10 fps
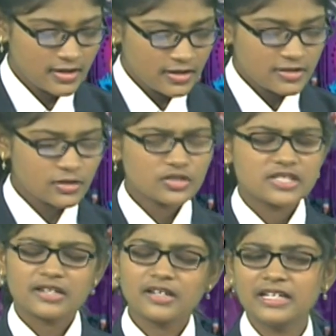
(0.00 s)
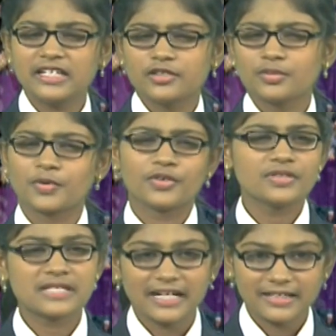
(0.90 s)
So generally, to produce
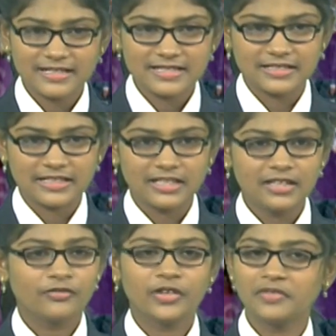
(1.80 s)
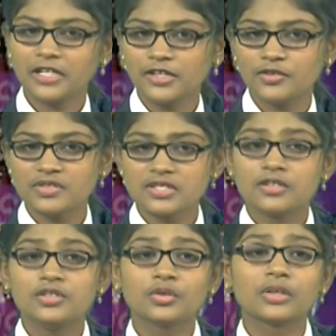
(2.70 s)
electricity, we will use
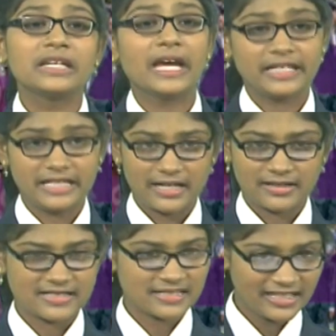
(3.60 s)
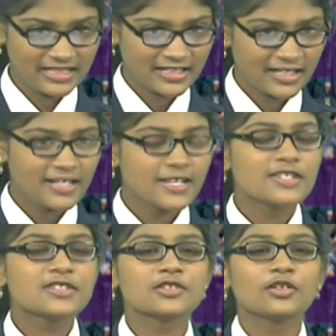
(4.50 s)
nuclear reactors, right?
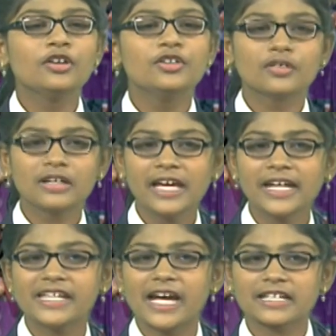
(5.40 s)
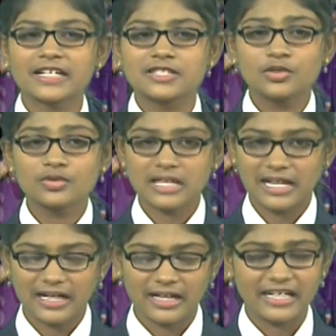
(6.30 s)
So nuclear reactors use
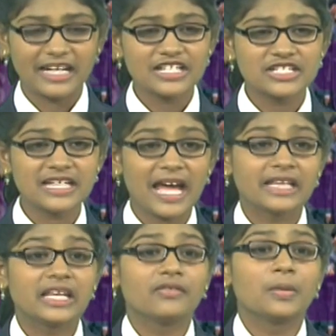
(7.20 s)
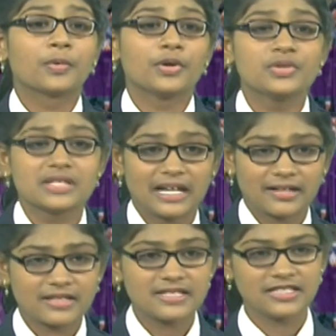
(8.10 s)
energy and they will produce
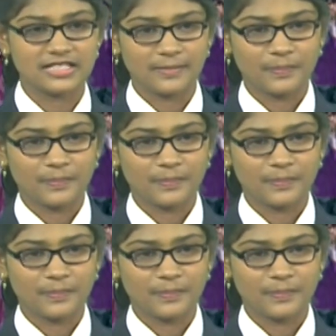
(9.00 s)
electricity.